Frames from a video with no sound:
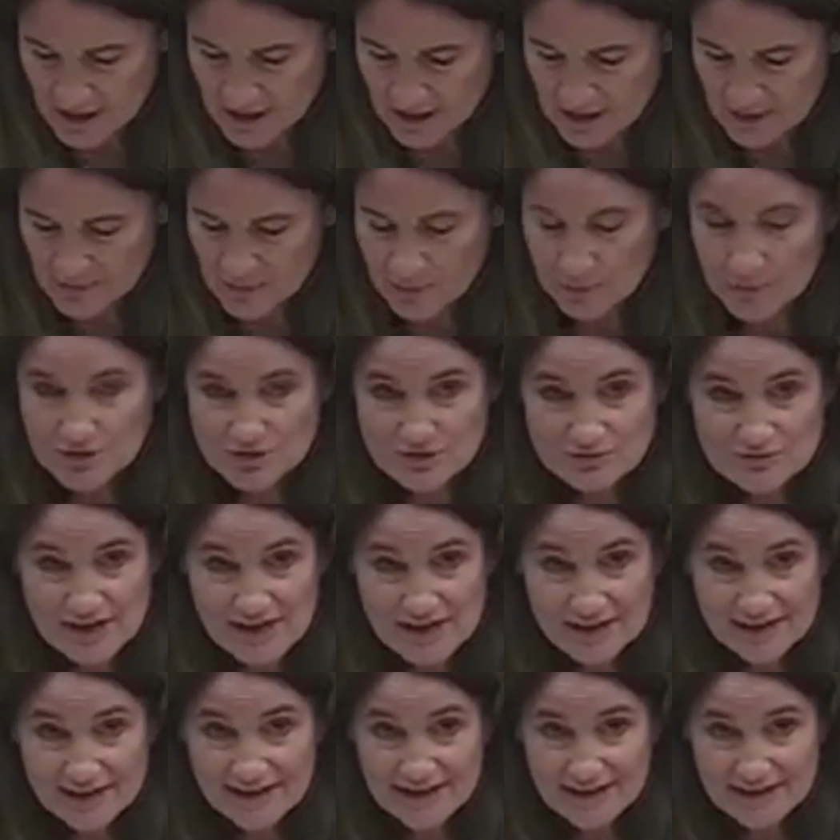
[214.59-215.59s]
But we do
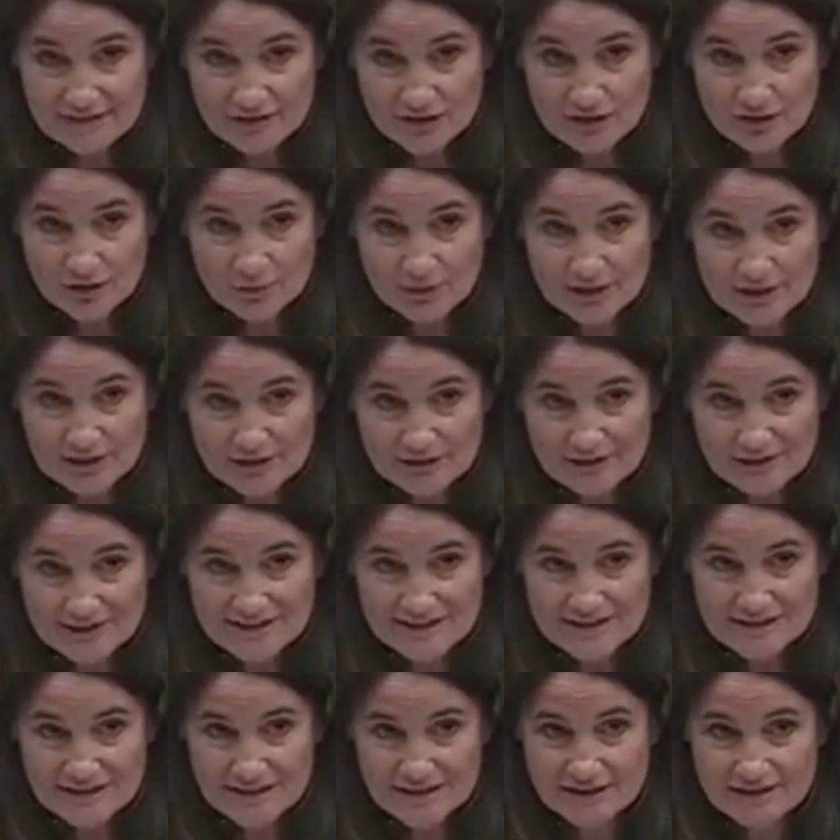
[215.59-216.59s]
not have a
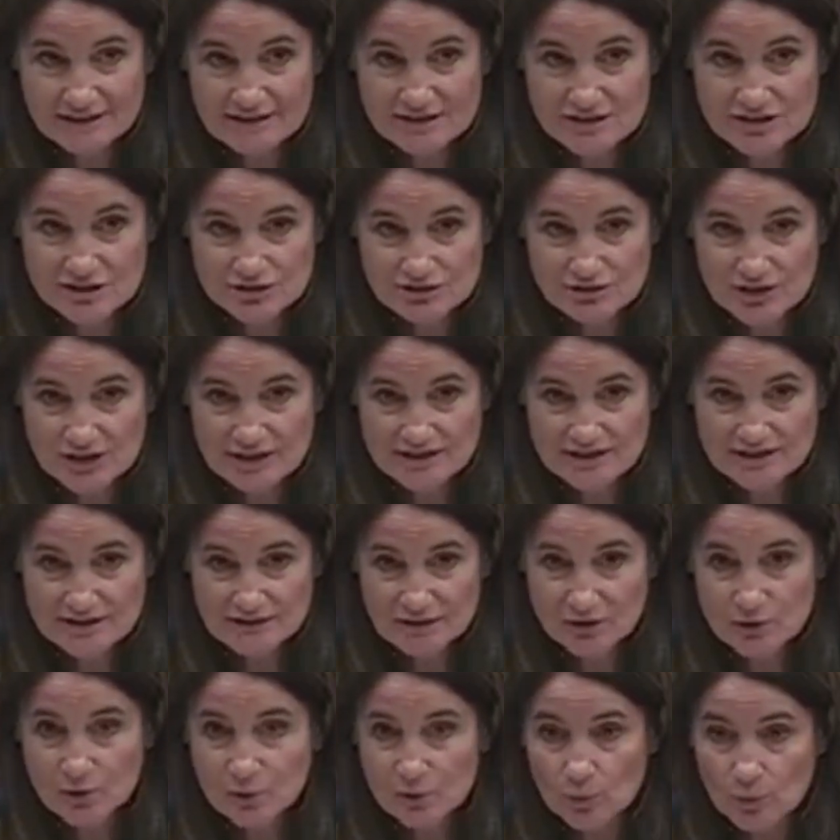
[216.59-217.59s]
coherent and constructive
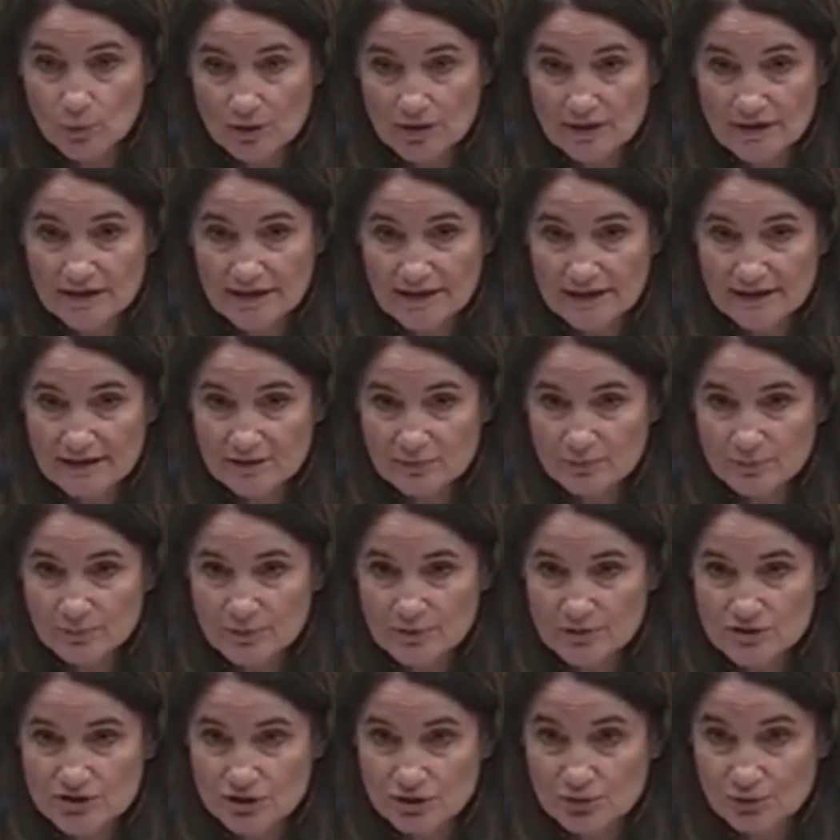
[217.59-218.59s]
and coordinated
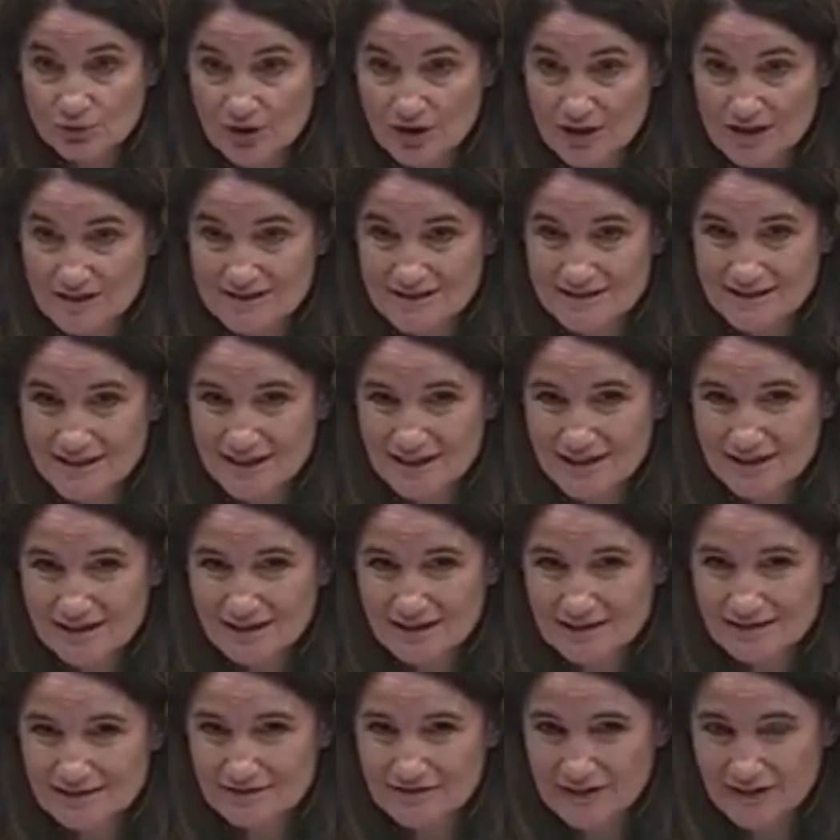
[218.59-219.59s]
approach across
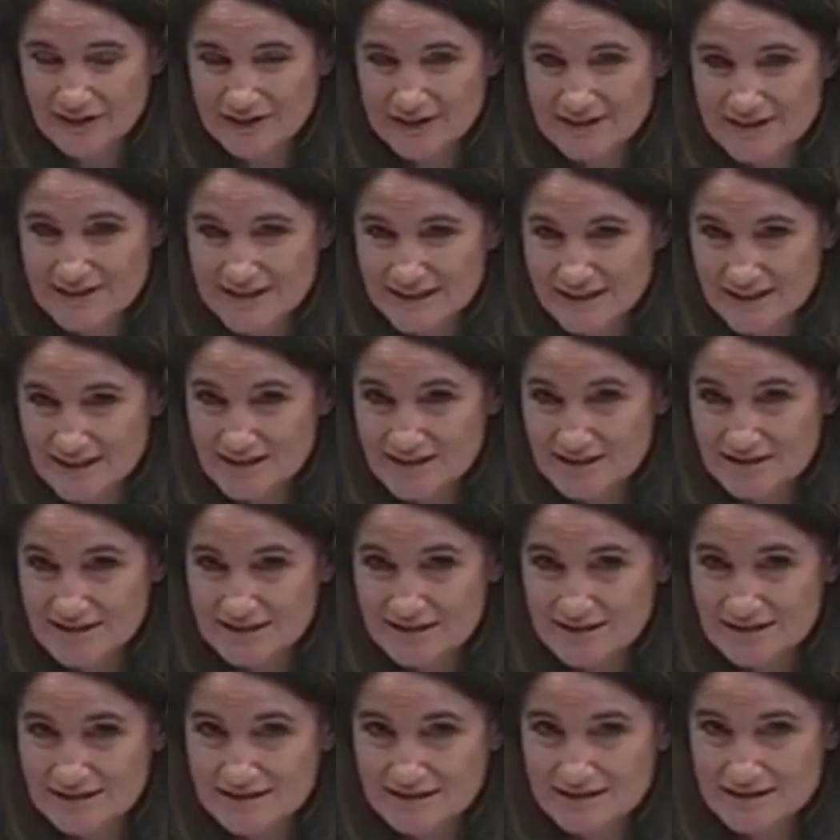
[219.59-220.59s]
the various
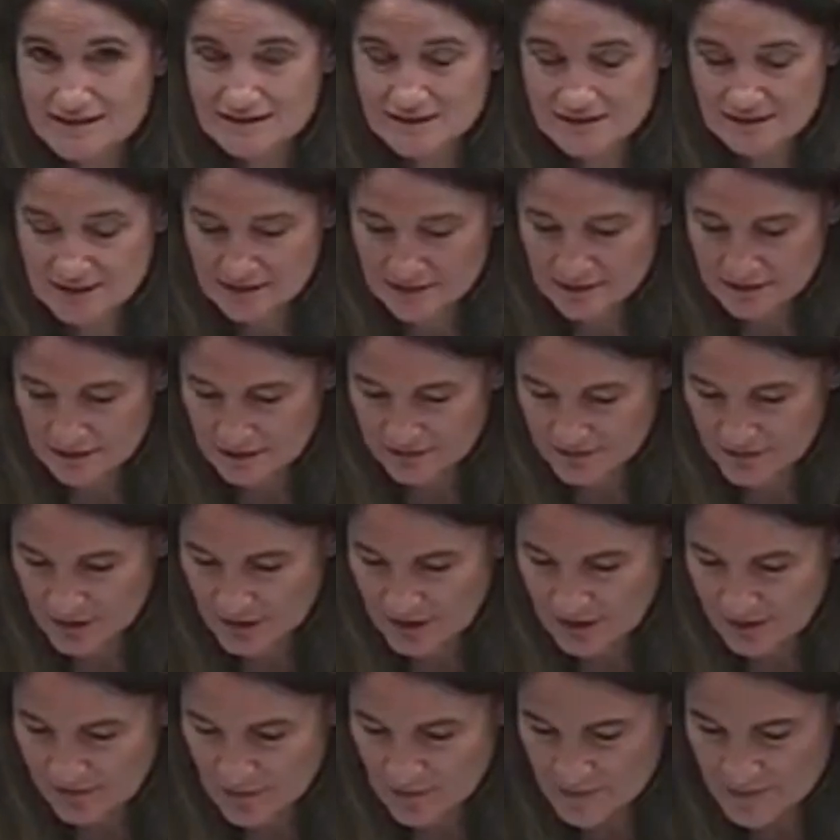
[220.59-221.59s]
agencies of our
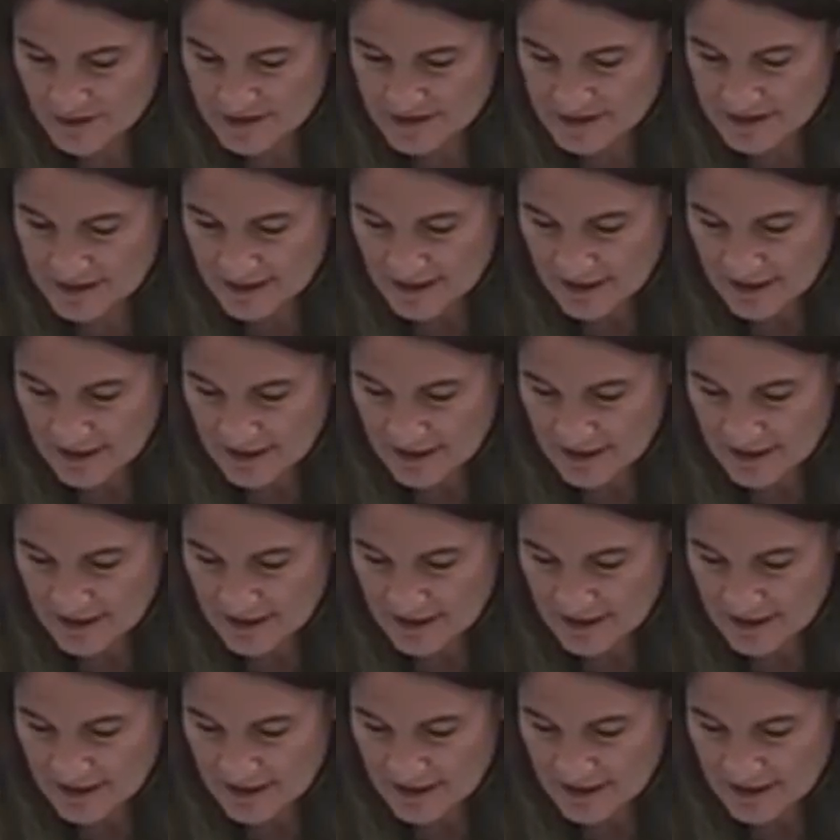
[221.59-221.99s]
government,